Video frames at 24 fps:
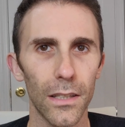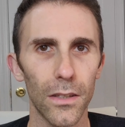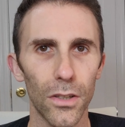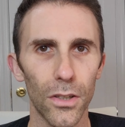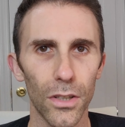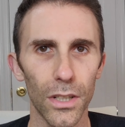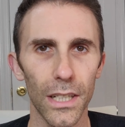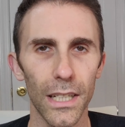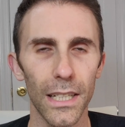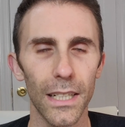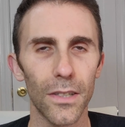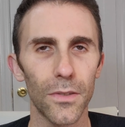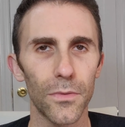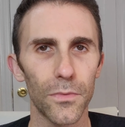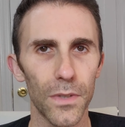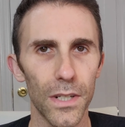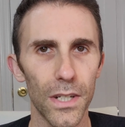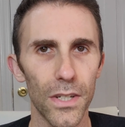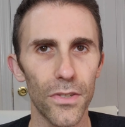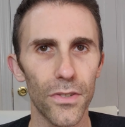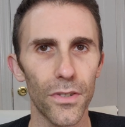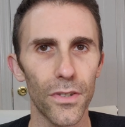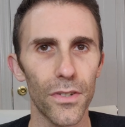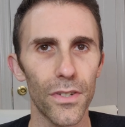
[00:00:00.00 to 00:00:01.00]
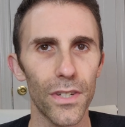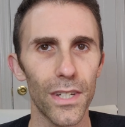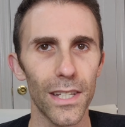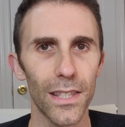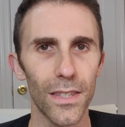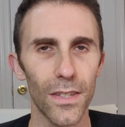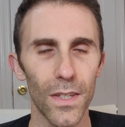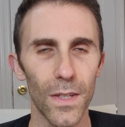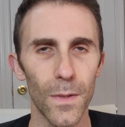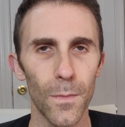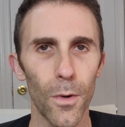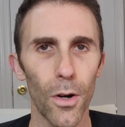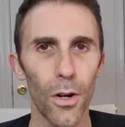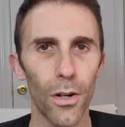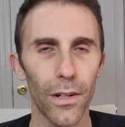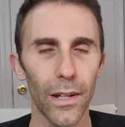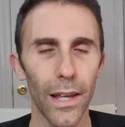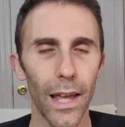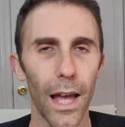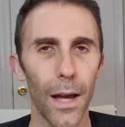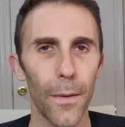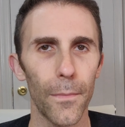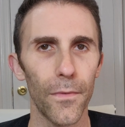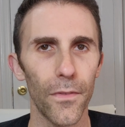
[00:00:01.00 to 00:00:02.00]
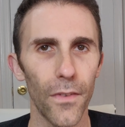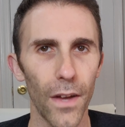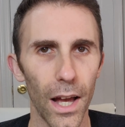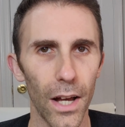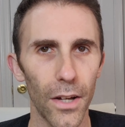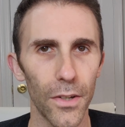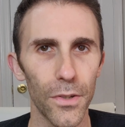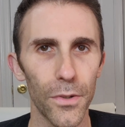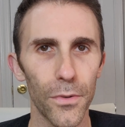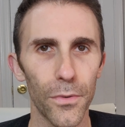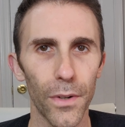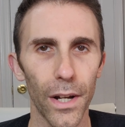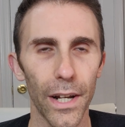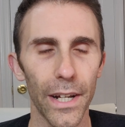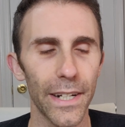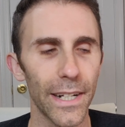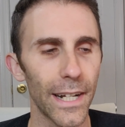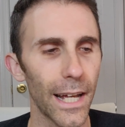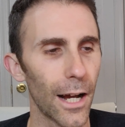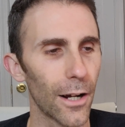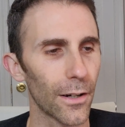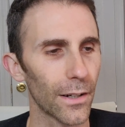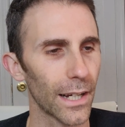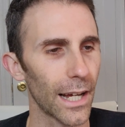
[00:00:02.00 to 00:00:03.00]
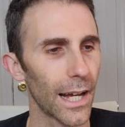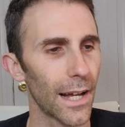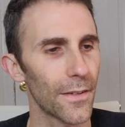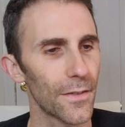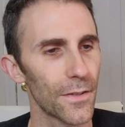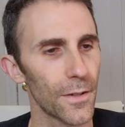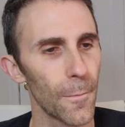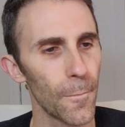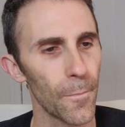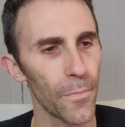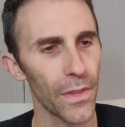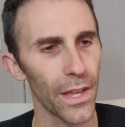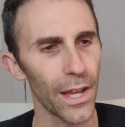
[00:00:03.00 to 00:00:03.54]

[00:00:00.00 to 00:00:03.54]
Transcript: looking and researching the small cap value right now, guys.